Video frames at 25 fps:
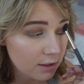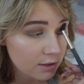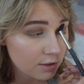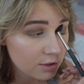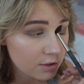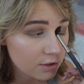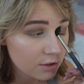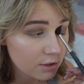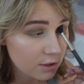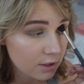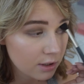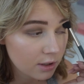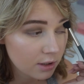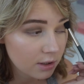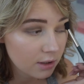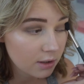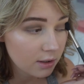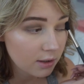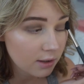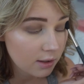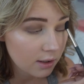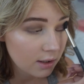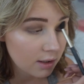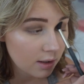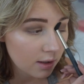sure
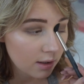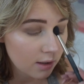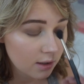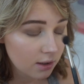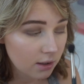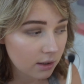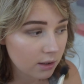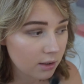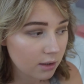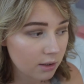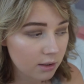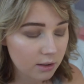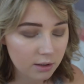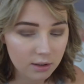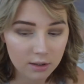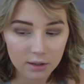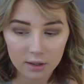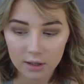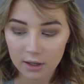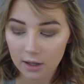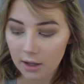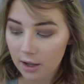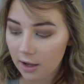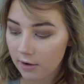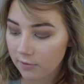
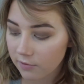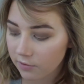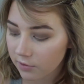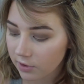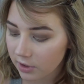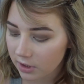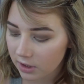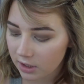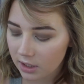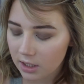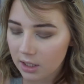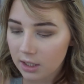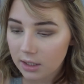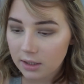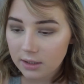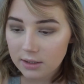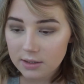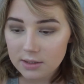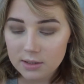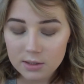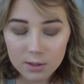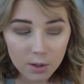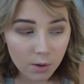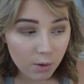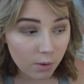
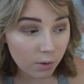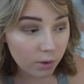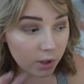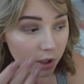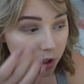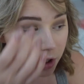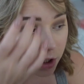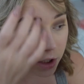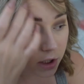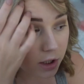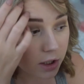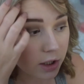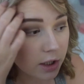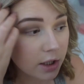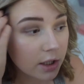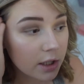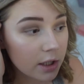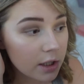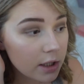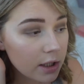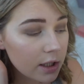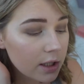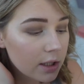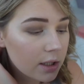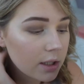everything's all
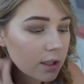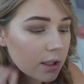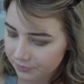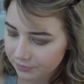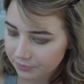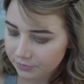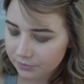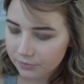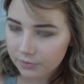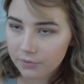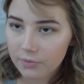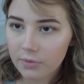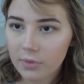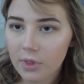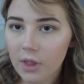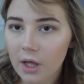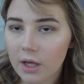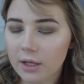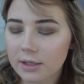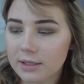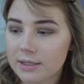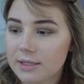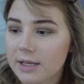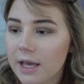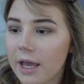good.
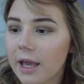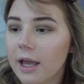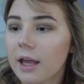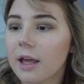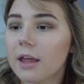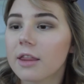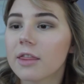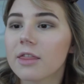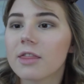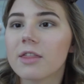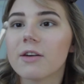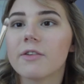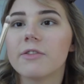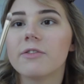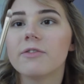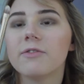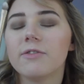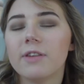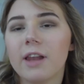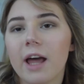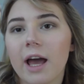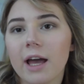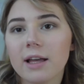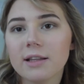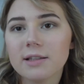Take the
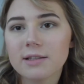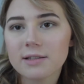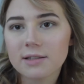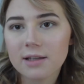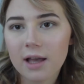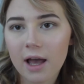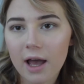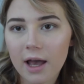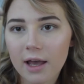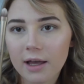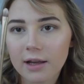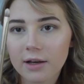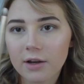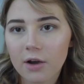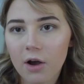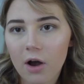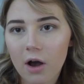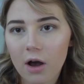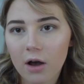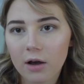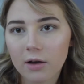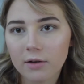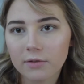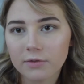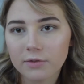flat side
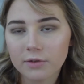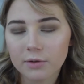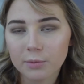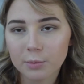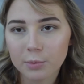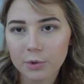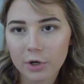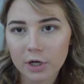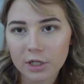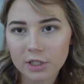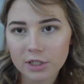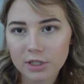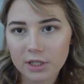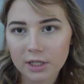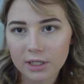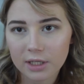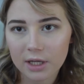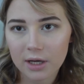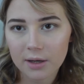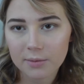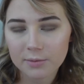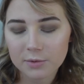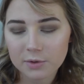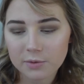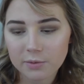of the brush that
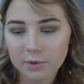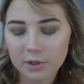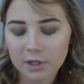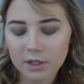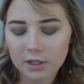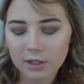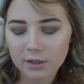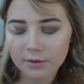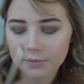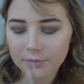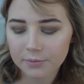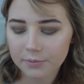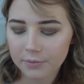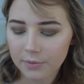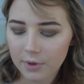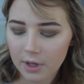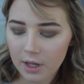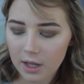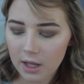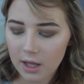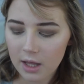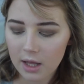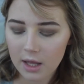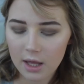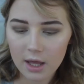comes with it,
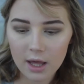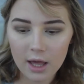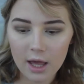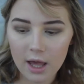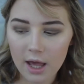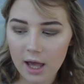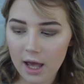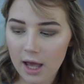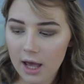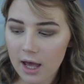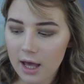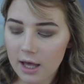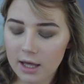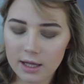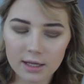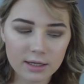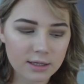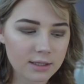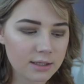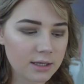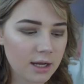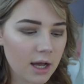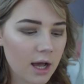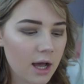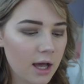
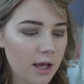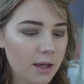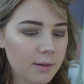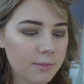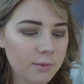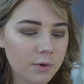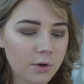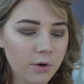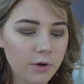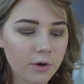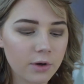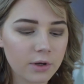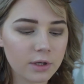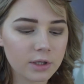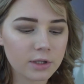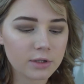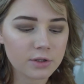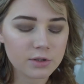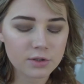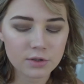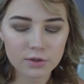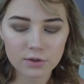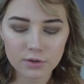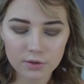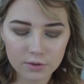and I'm going
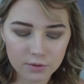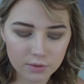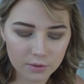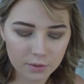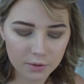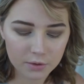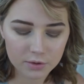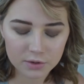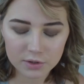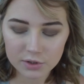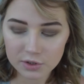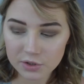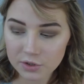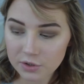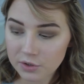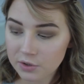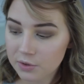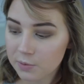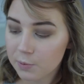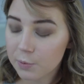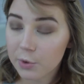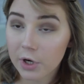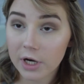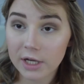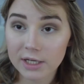to
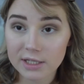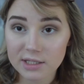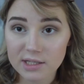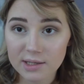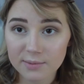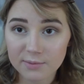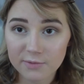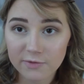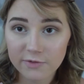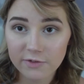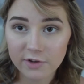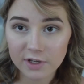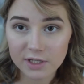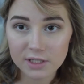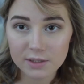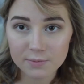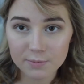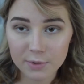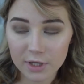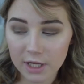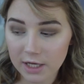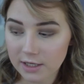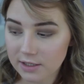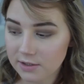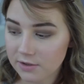spray some Fix
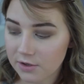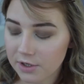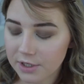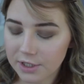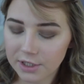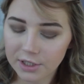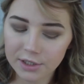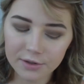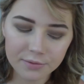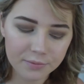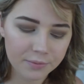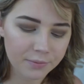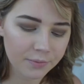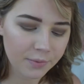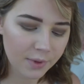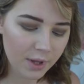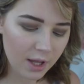Plus on it.